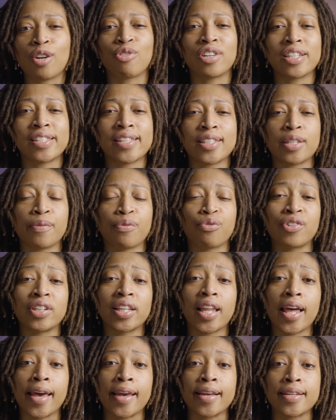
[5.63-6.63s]
consists of 3
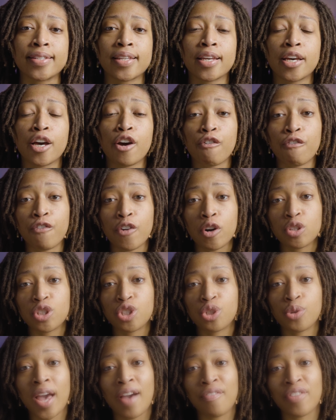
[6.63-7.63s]
legs.
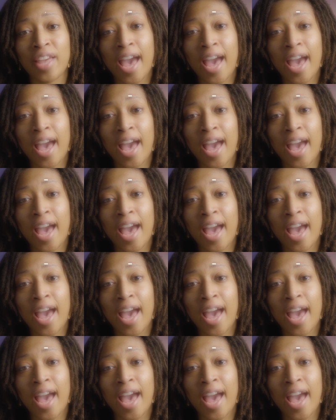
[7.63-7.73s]
First, you have your